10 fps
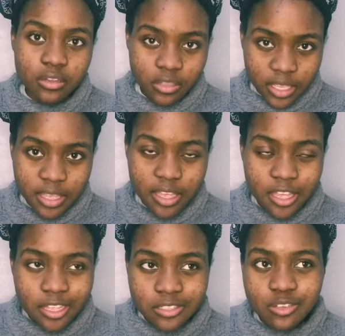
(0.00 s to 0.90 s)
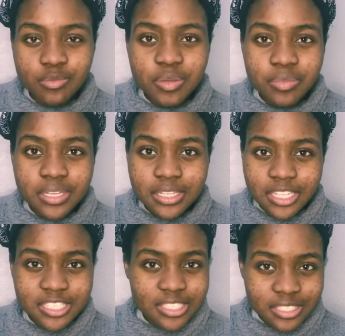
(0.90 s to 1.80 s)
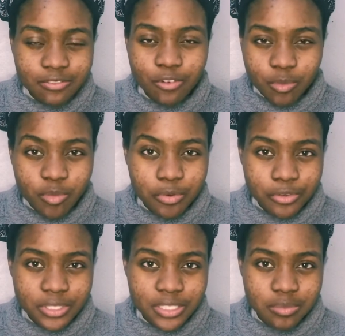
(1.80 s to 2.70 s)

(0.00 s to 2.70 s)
Okay, so remember, it's a formal process,